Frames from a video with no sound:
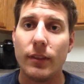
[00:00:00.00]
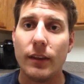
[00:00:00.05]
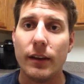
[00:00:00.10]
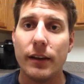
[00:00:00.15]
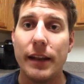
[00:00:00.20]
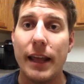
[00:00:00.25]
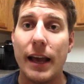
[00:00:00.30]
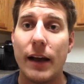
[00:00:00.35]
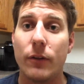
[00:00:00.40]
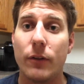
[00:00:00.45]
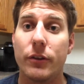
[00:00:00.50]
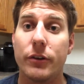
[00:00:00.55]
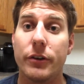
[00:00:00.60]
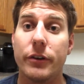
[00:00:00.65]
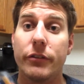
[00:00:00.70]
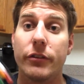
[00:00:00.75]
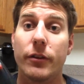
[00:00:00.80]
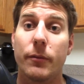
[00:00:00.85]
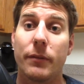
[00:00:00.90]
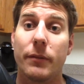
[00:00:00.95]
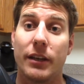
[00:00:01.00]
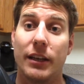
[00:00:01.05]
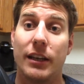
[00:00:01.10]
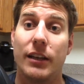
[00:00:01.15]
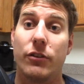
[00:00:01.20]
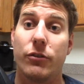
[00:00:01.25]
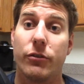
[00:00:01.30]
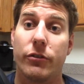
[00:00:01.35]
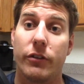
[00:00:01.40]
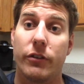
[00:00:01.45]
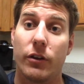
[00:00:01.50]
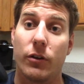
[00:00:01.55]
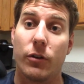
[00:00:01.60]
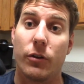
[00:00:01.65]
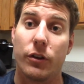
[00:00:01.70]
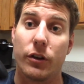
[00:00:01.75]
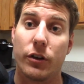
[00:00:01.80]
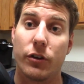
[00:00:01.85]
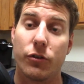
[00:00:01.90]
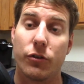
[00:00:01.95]
Now, there is something interesting on
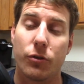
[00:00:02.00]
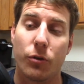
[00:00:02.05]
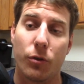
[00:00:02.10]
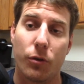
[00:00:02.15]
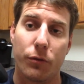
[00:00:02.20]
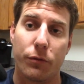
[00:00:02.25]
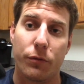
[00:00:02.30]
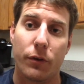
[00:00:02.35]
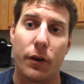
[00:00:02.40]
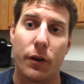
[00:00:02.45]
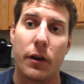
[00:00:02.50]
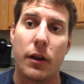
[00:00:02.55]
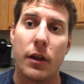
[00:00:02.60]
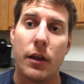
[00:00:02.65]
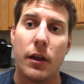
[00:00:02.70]
the controller front.